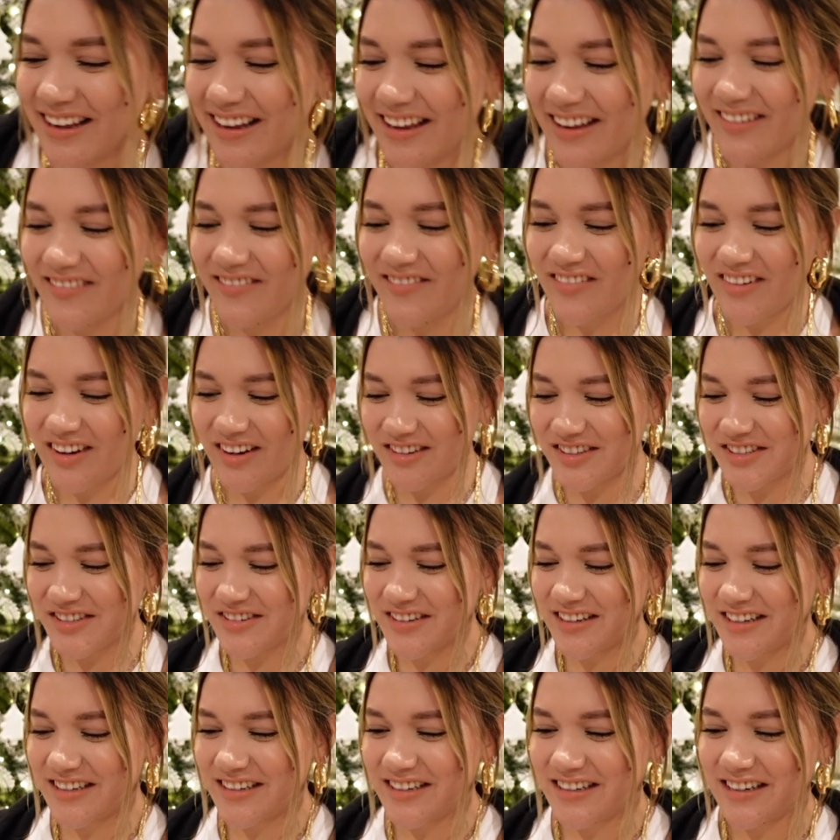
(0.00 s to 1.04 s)
Come here,
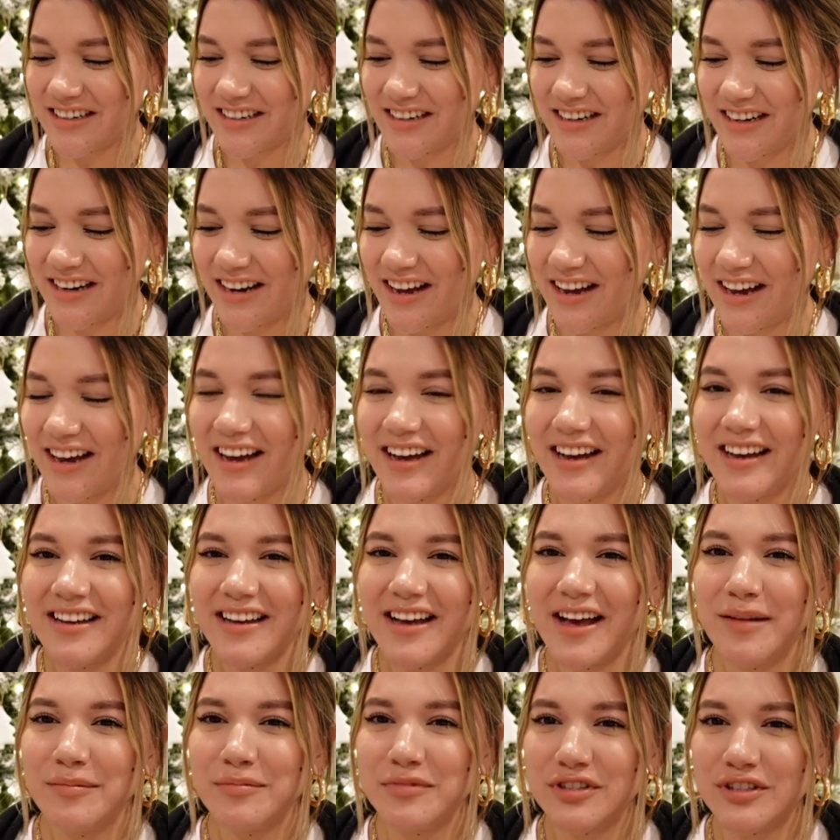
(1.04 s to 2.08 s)
sweet girl.
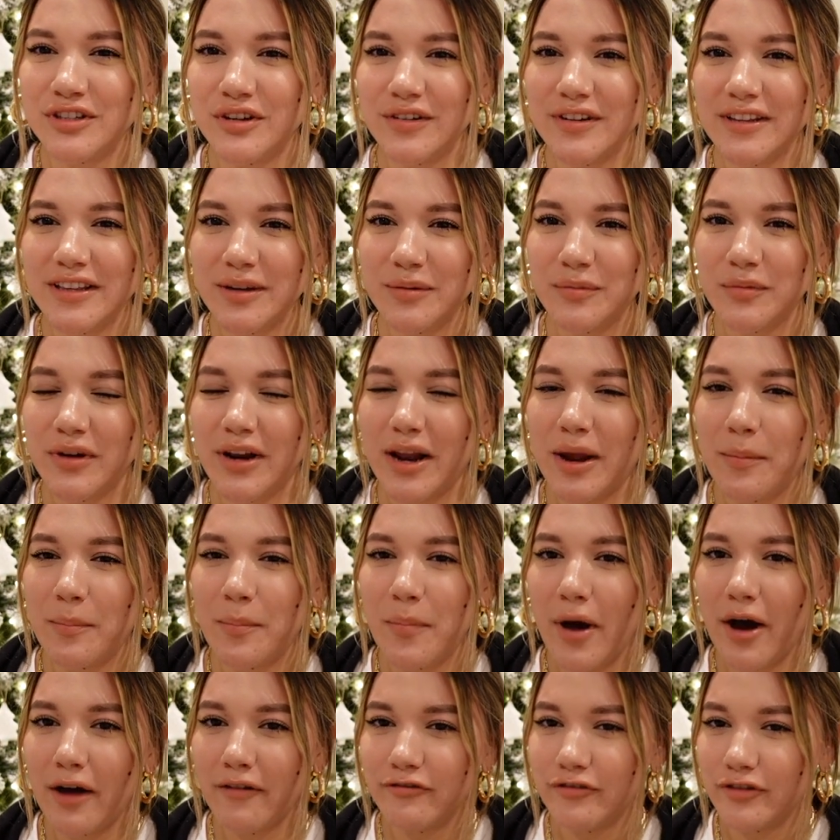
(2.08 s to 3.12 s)
I'm showing them what I
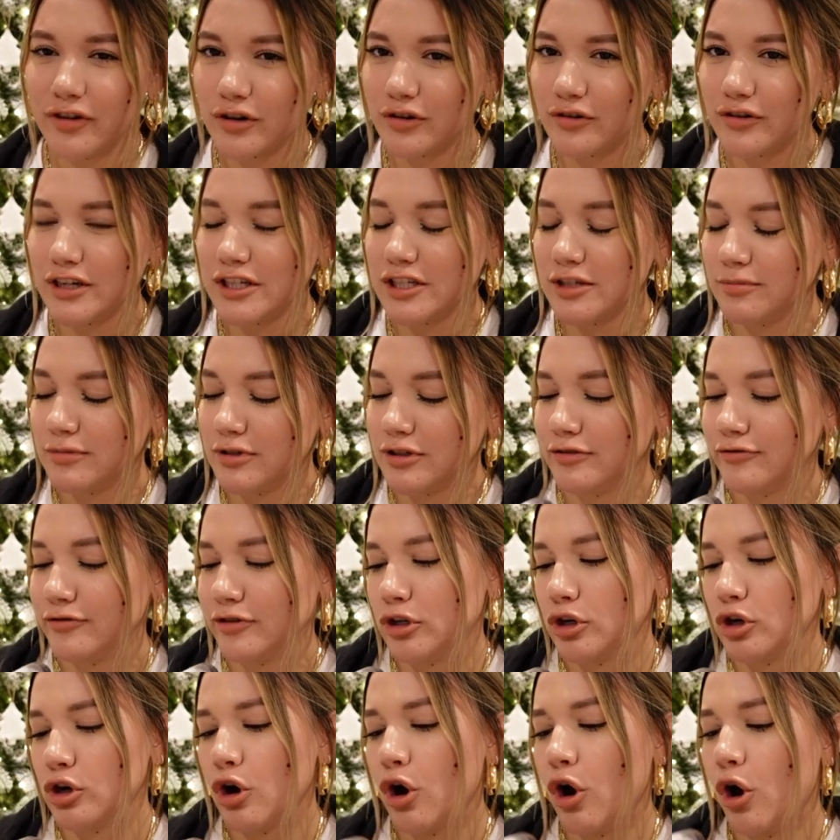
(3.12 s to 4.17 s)
bought for Christmas for
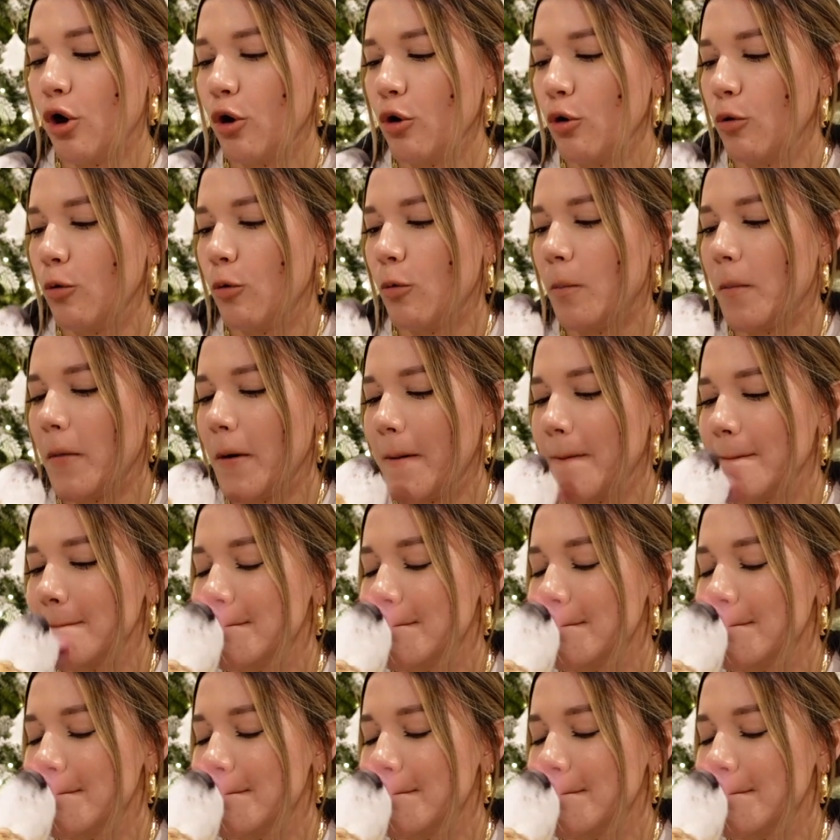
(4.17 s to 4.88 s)
your home.